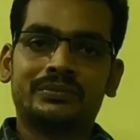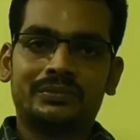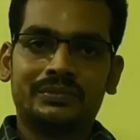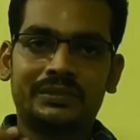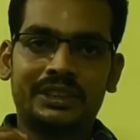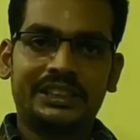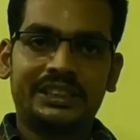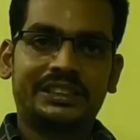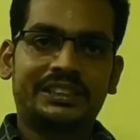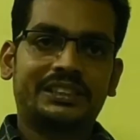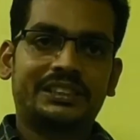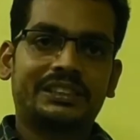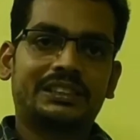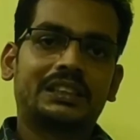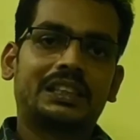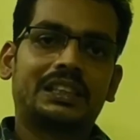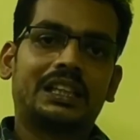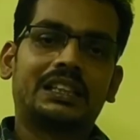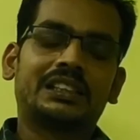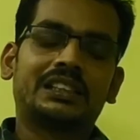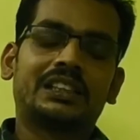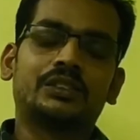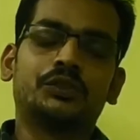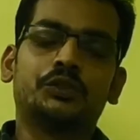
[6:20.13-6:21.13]
this
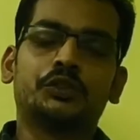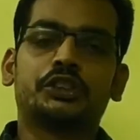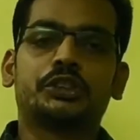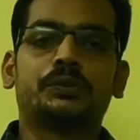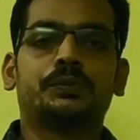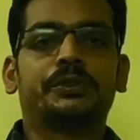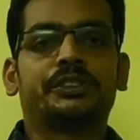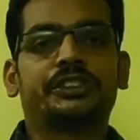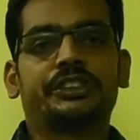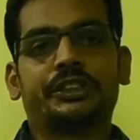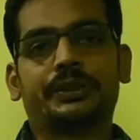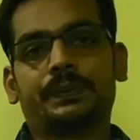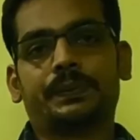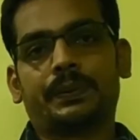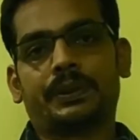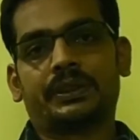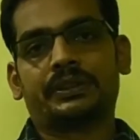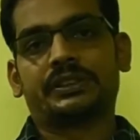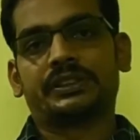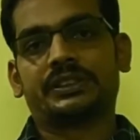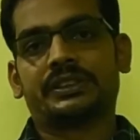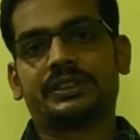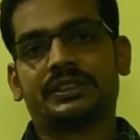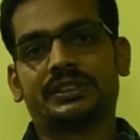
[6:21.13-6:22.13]
unconventional machining
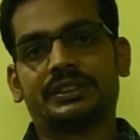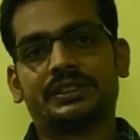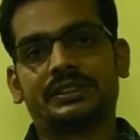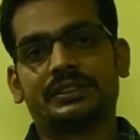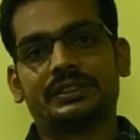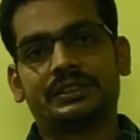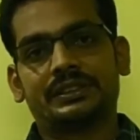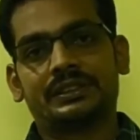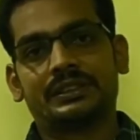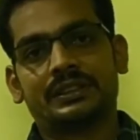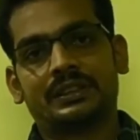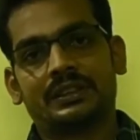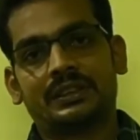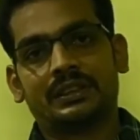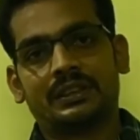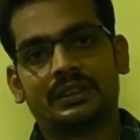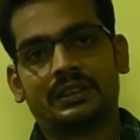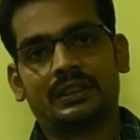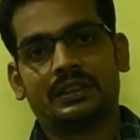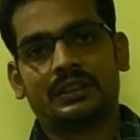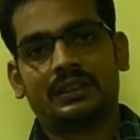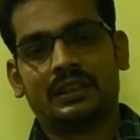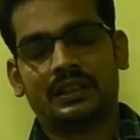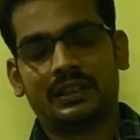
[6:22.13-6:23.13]
process.
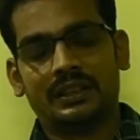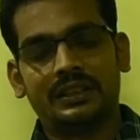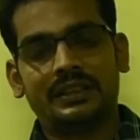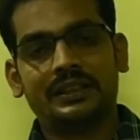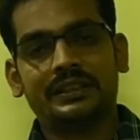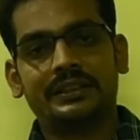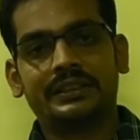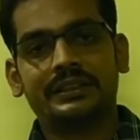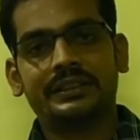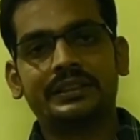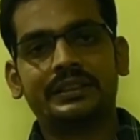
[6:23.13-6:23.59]
And